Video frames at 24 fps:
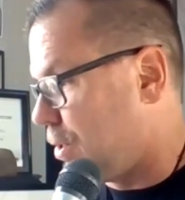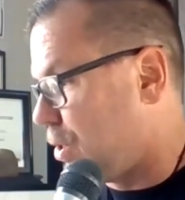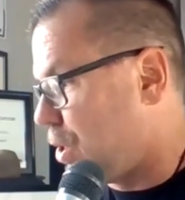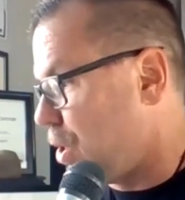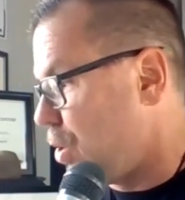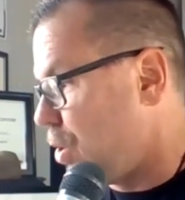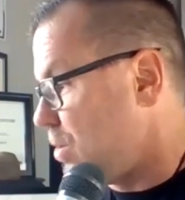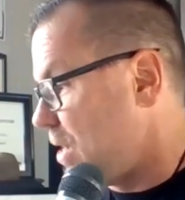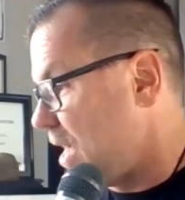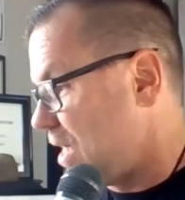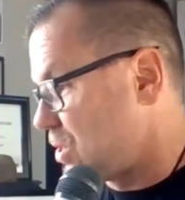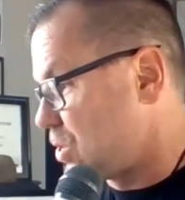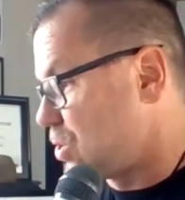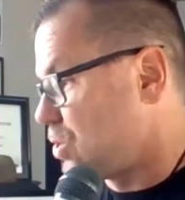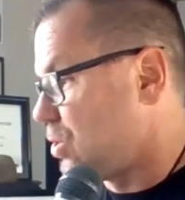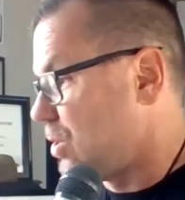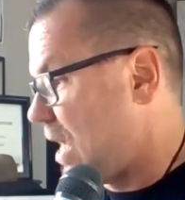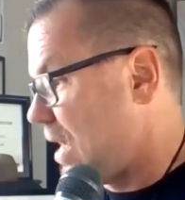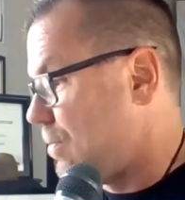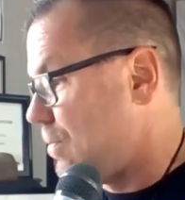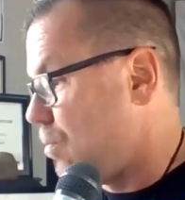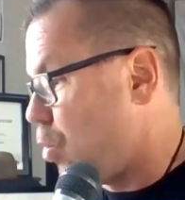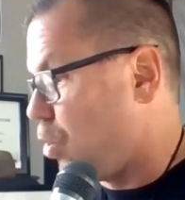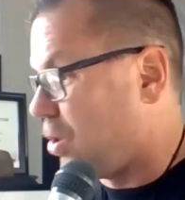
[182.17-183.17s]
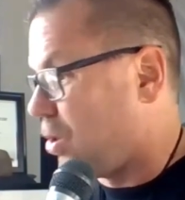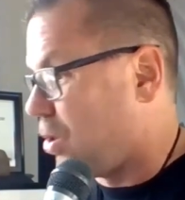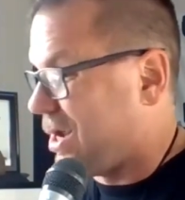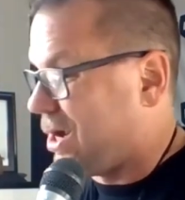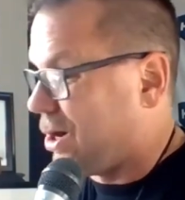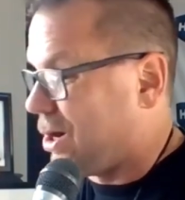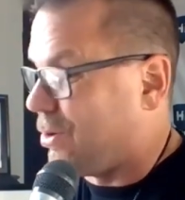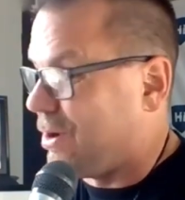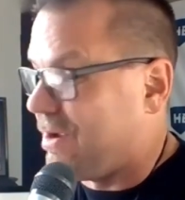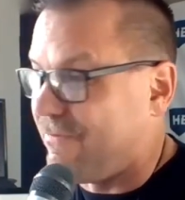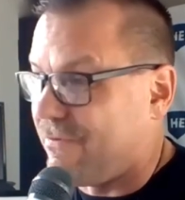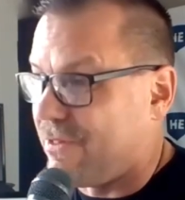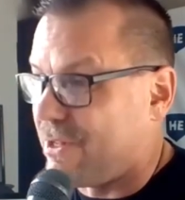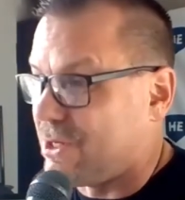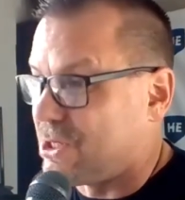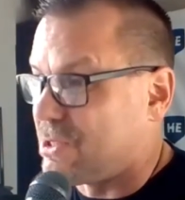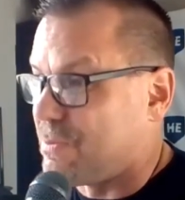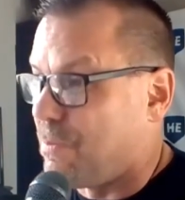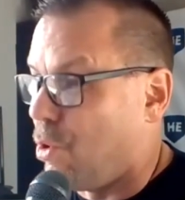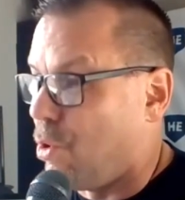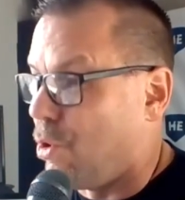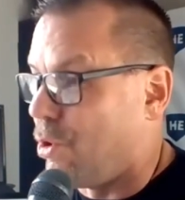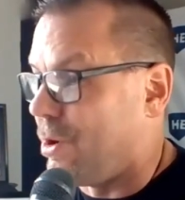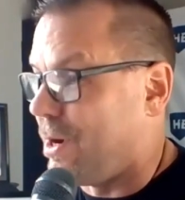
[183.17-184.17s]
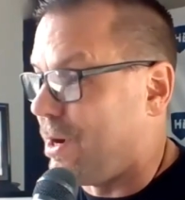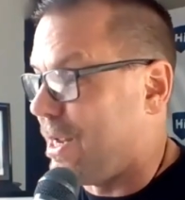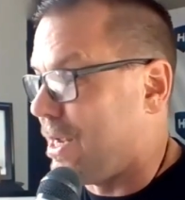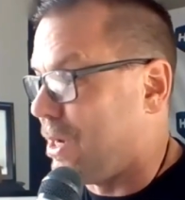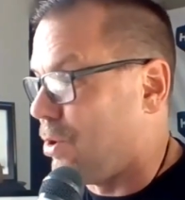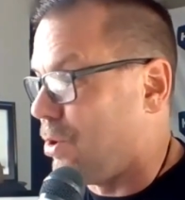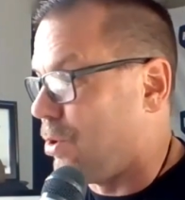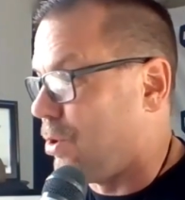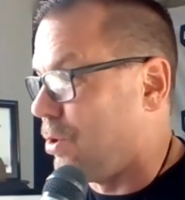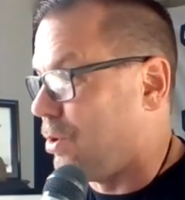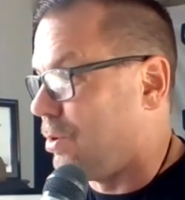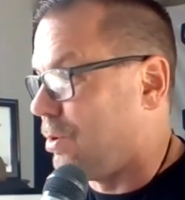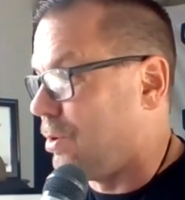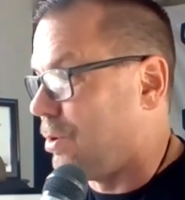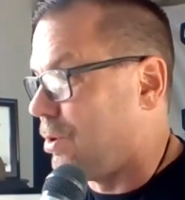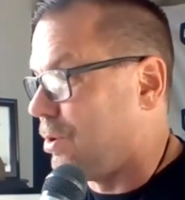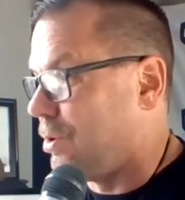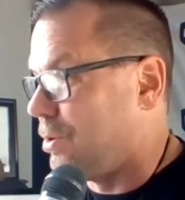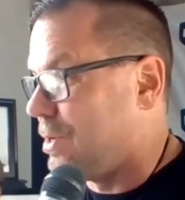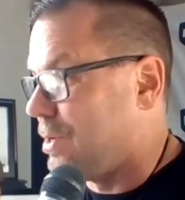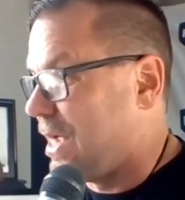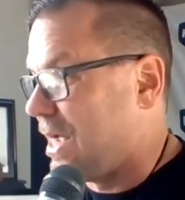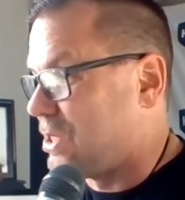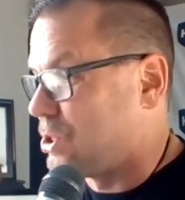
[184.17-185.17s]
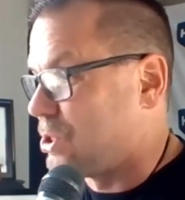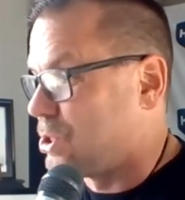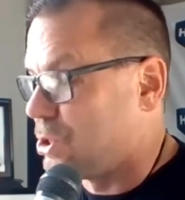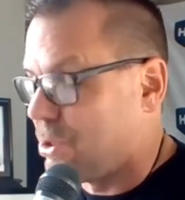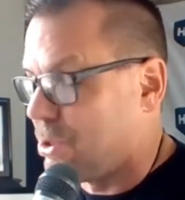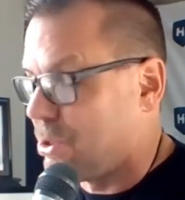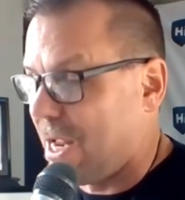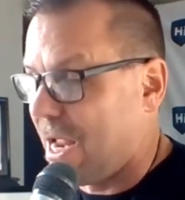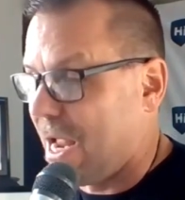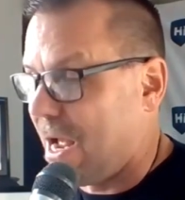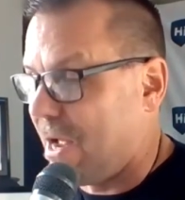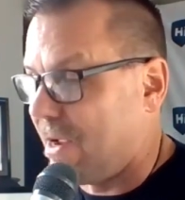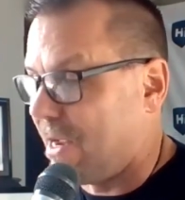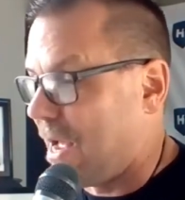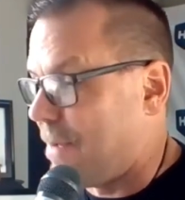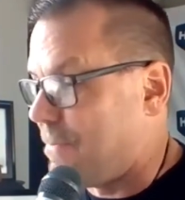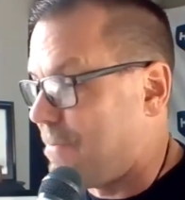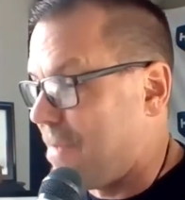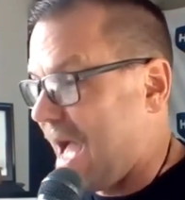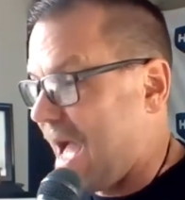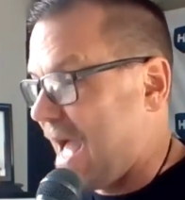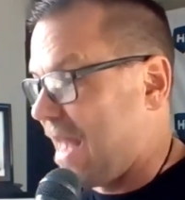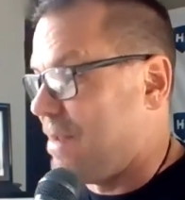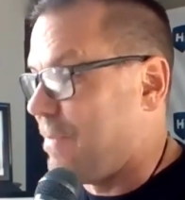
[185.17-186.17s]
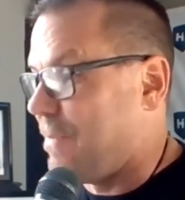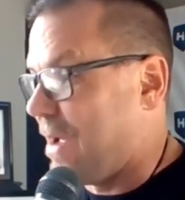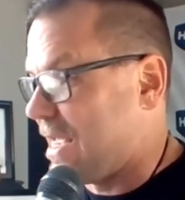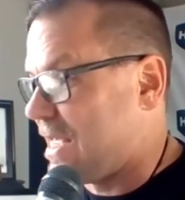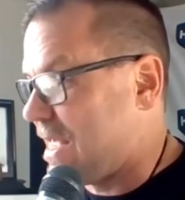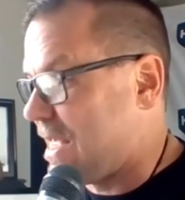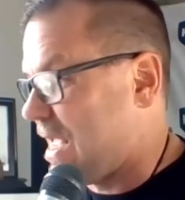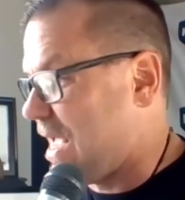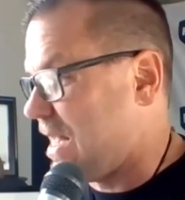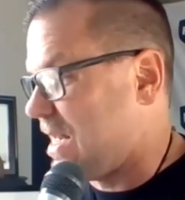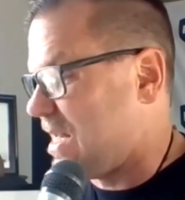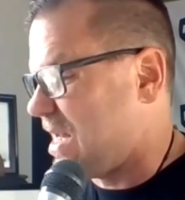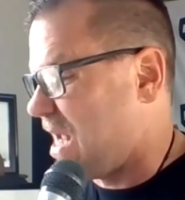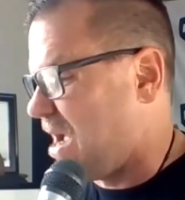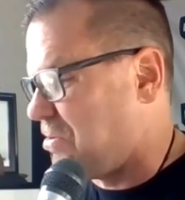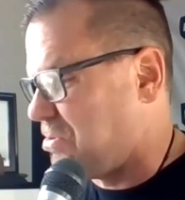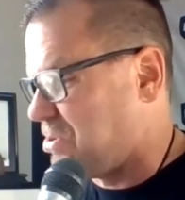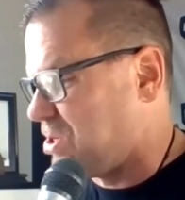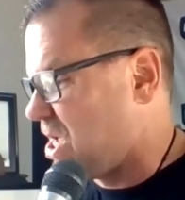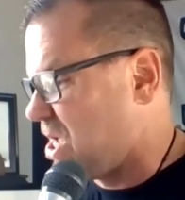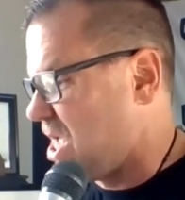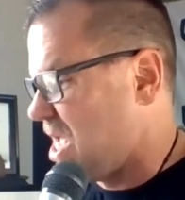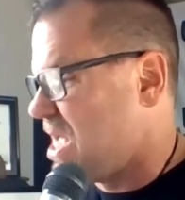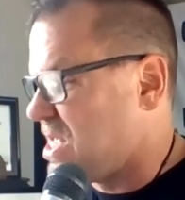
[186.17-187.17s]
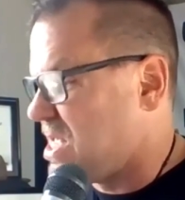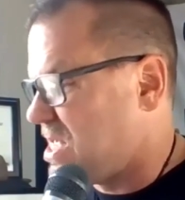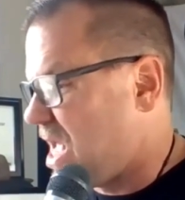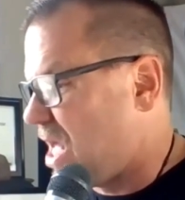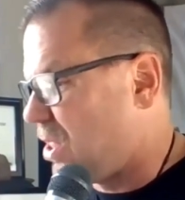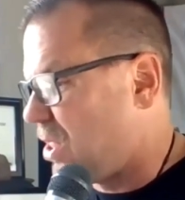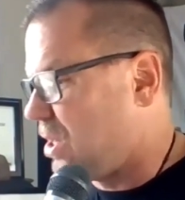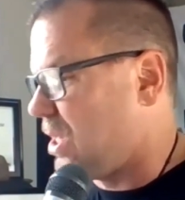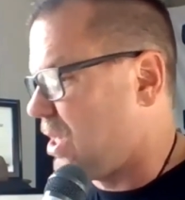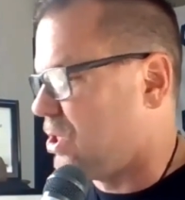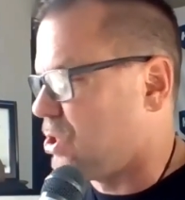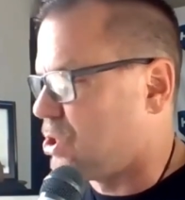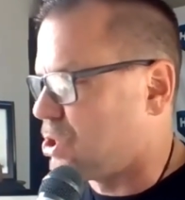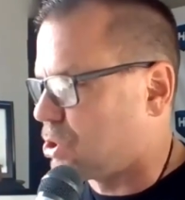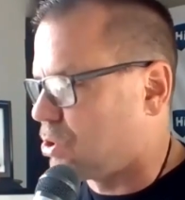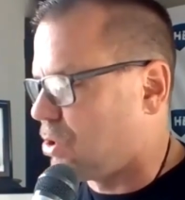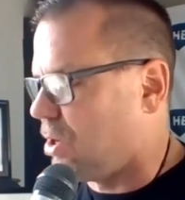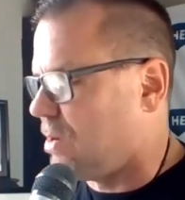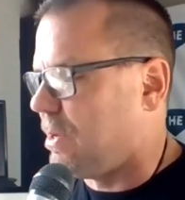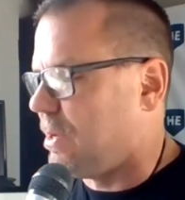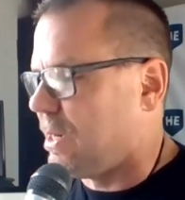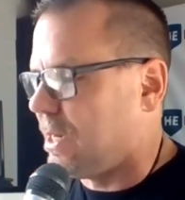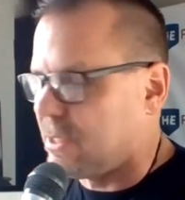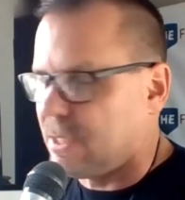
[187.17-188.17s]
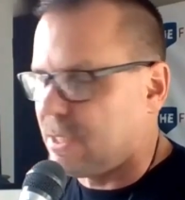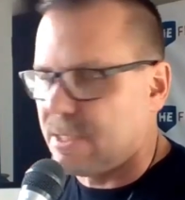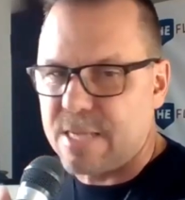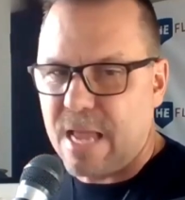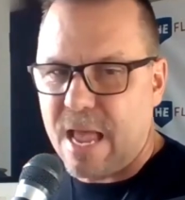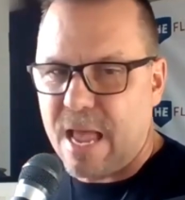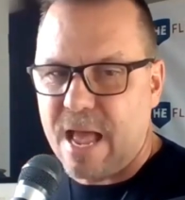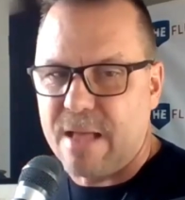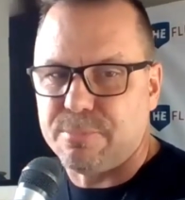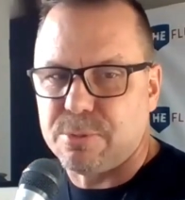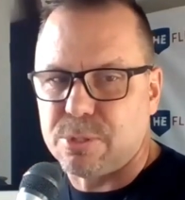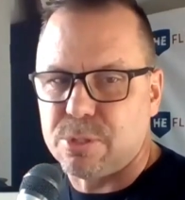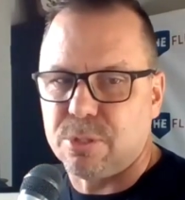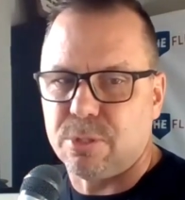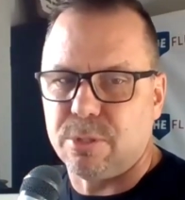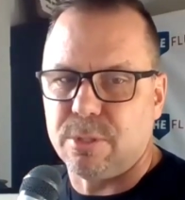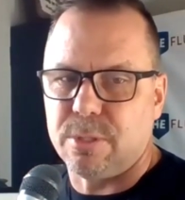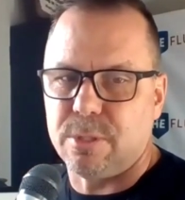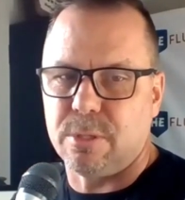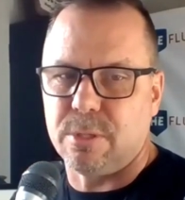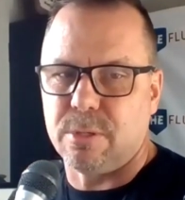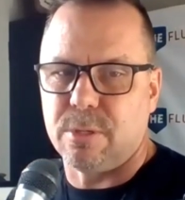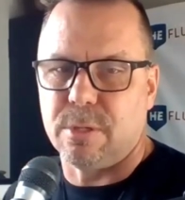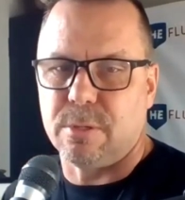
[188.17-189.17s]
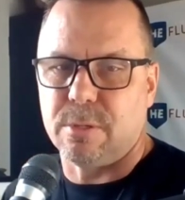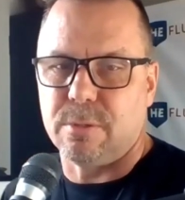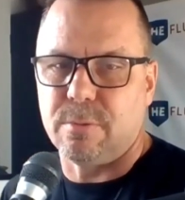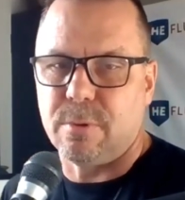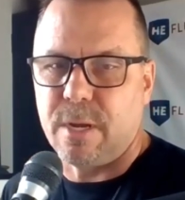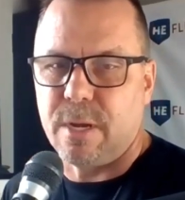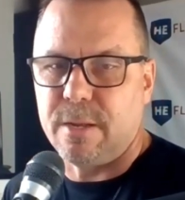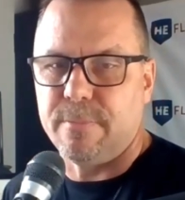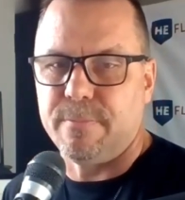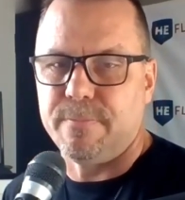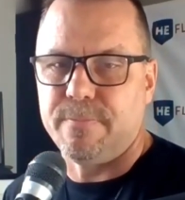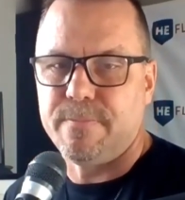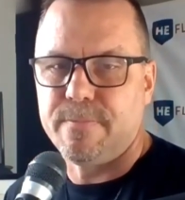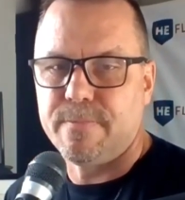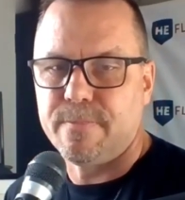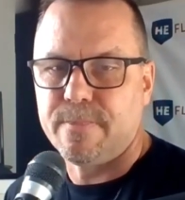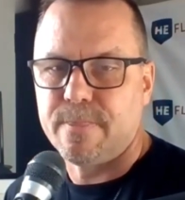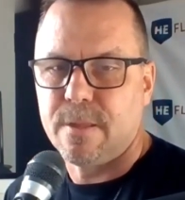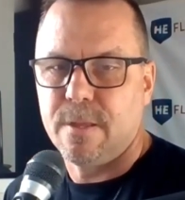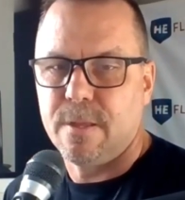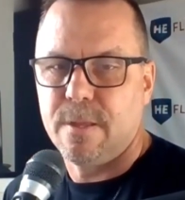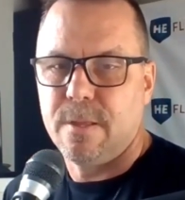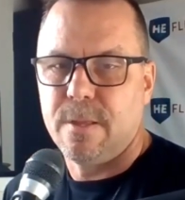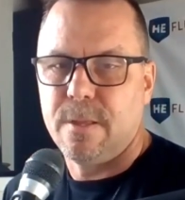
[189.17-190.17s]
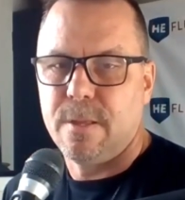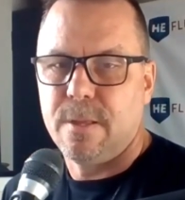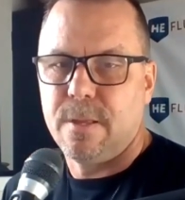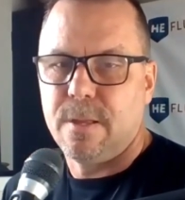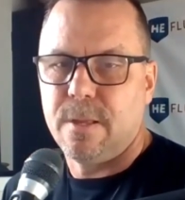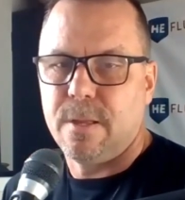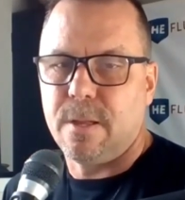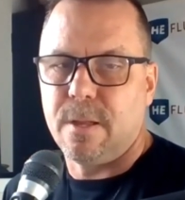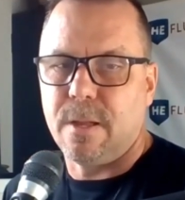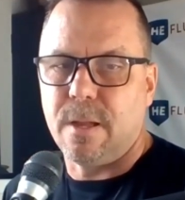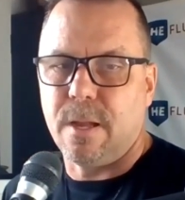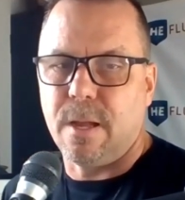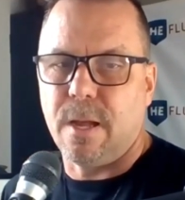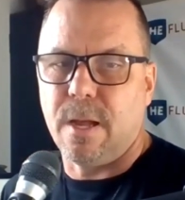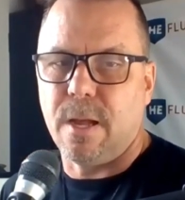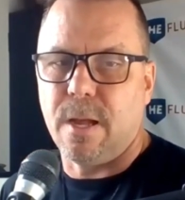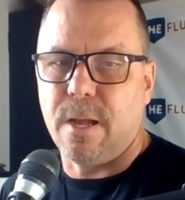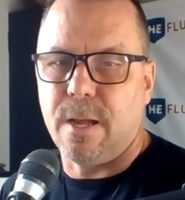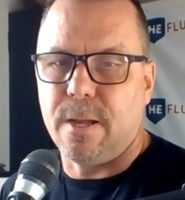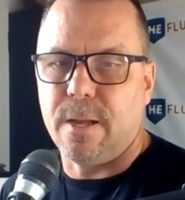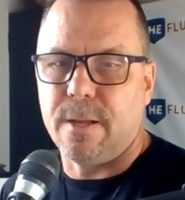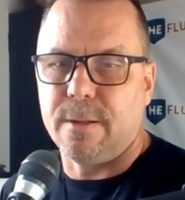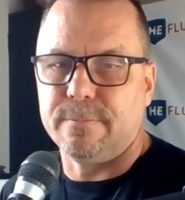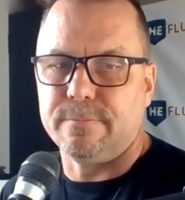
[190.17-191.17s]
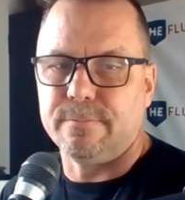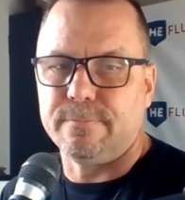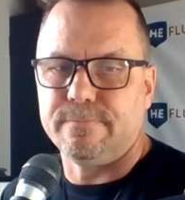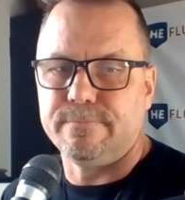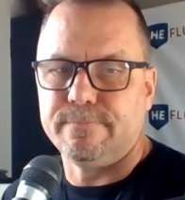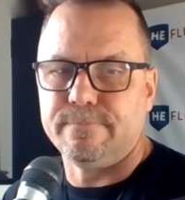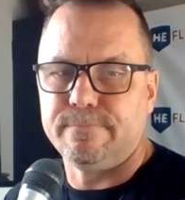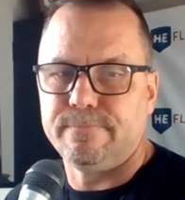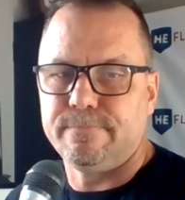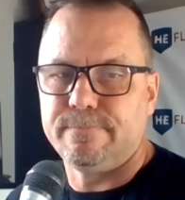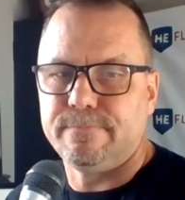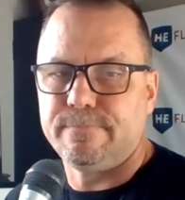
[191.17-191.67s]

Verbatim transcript: you know, yesterday morning, or even this morning, or, or yesterday, I got mad at my kid and I was yelling and screaming. It does absolutely no good. Right. Um,